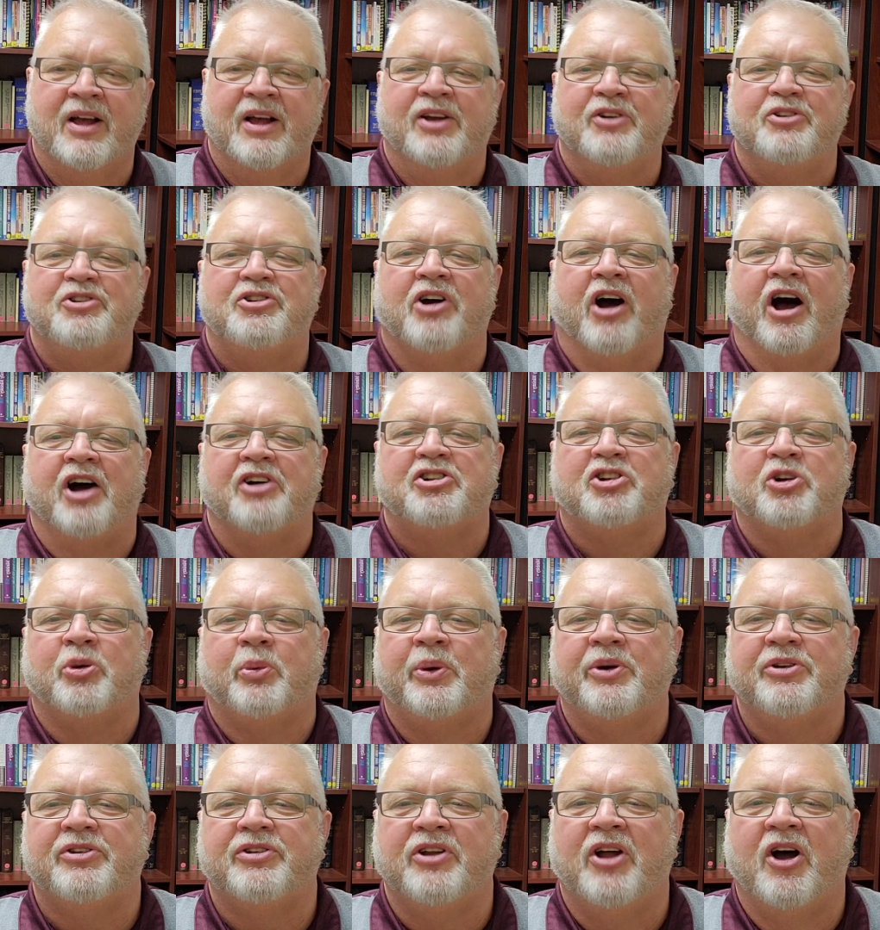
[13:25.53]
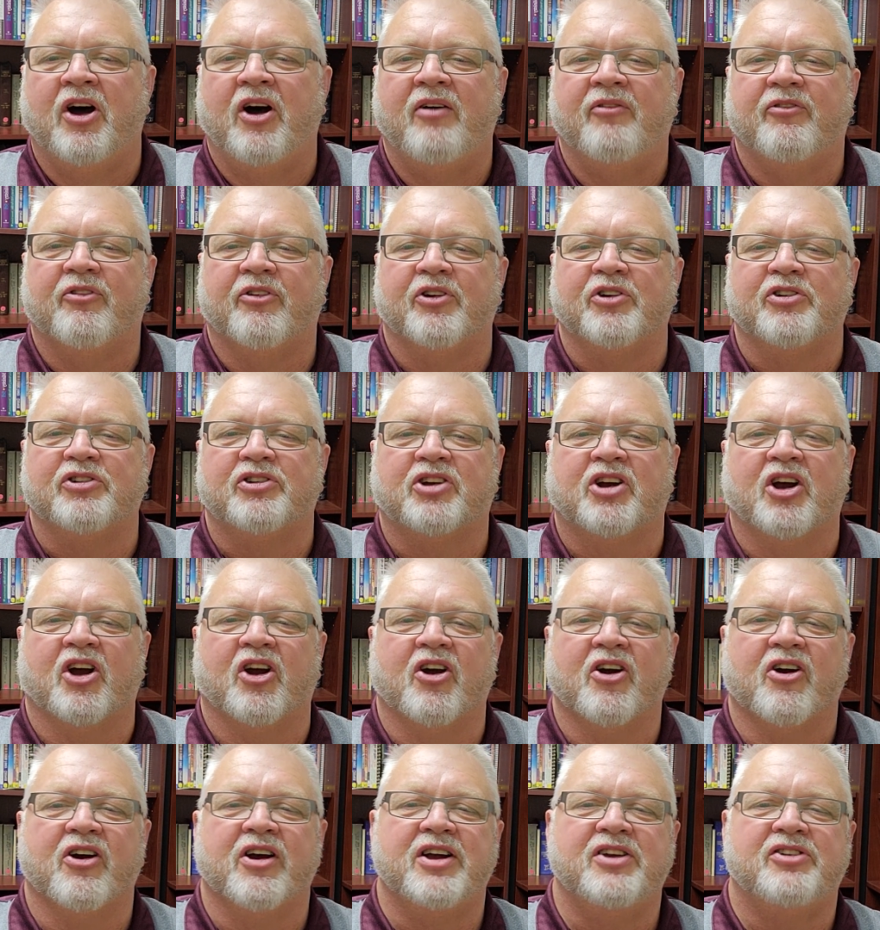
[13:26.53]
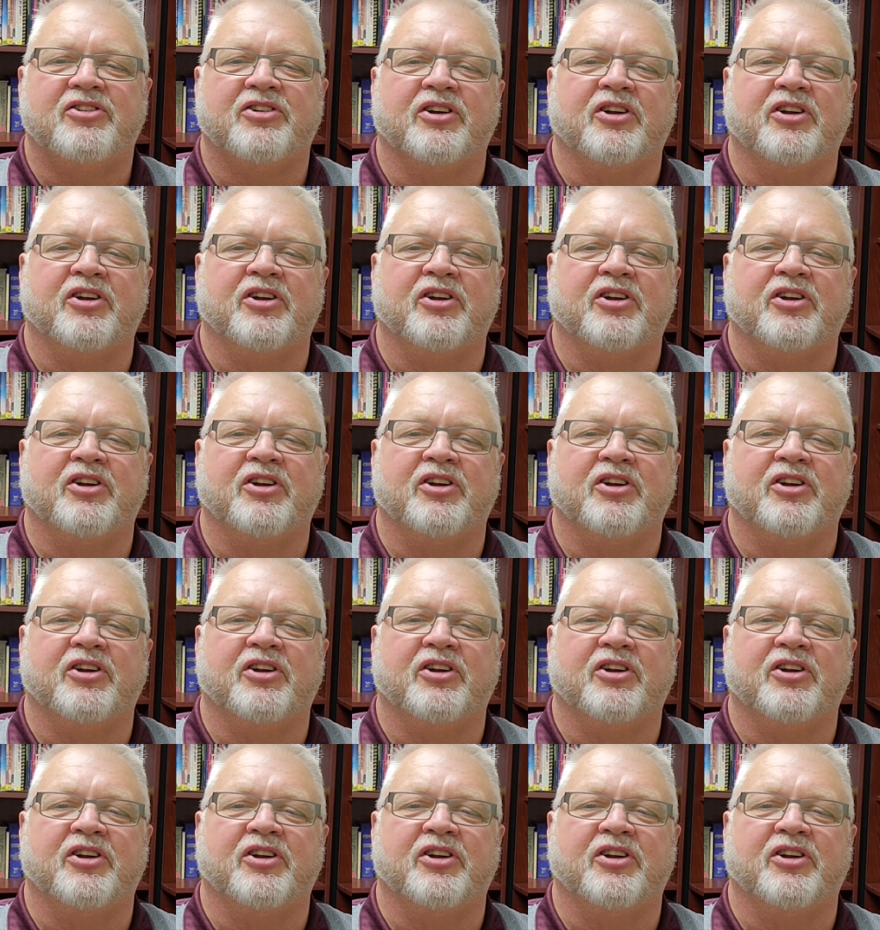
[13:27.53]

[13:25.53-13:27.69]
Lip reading: Joshua was known for his courage